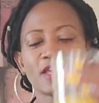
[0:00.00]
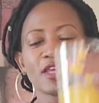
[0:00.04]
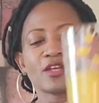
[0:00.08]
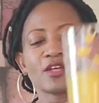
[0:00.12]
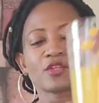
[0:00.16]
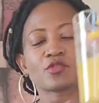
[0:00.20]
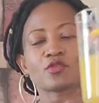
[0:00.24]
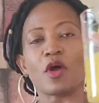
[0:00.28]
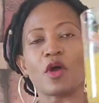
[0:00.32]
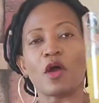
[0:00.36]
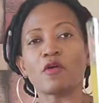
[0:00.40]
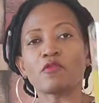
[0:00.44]

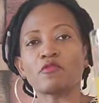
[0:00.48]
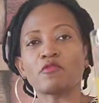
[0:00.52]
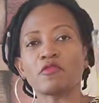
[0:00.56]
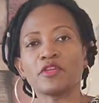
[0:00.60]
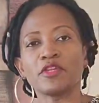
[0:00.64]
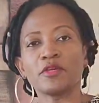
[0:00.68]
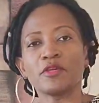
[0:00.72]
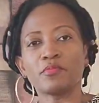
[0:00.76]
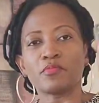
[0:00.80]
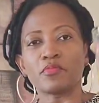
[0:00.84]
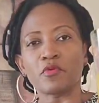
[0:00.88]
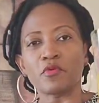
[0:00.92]
So I
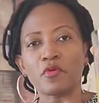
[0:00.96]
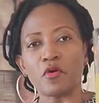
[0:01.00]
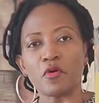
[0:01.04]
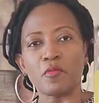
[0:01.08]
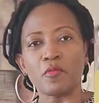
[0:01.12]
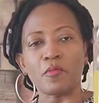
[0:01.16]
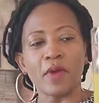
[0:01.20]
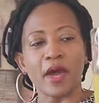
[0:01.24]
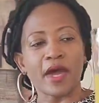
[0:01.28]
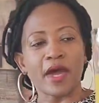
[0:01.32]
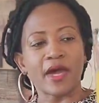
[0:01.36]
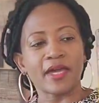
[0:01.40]
already pour
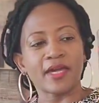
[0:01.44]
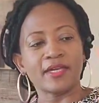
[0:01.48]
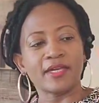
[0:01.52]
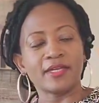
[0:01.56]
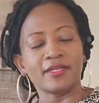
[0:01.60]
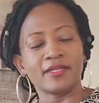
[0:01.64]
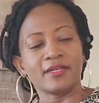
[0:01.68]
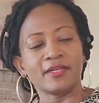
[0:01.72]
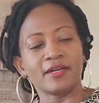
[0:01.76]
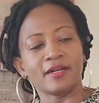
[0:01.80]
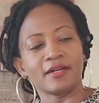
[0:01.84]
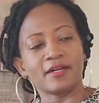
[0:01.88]

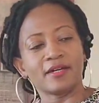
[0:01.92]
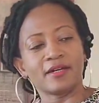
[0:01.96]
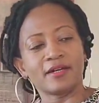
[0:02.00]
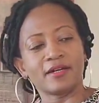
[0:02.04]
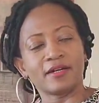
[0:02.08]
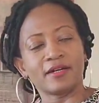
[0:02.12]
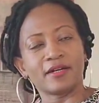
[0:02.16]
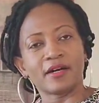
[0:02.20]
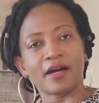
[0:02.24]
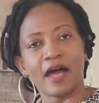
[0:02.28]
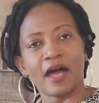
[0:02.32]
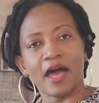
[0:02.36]
my
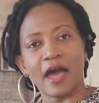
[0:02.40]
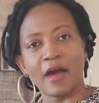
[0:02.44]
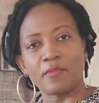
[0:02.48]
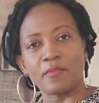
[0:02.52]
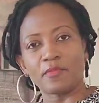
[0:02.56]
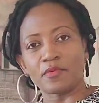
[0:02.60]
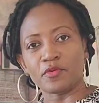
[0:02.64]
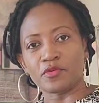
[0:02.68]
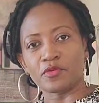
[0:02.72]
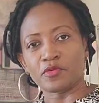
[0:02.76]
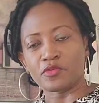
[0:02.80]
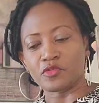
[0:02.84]

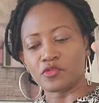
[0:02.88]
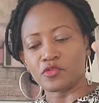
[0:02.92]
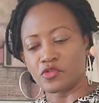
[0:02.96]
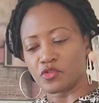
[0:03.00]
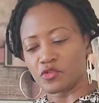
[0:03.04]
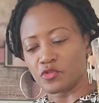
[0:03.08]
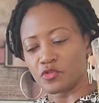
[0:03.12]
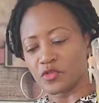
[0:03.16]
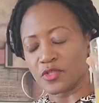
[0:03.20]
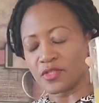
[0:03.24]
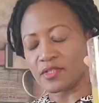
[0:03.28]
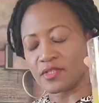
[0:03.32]
apple
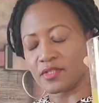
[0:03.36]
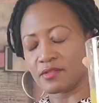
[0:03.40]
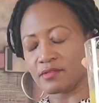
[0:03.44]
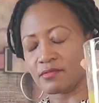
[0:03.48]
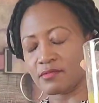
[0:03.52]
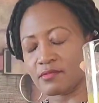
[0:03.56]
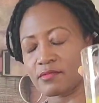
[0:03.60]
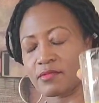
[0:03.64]
juice.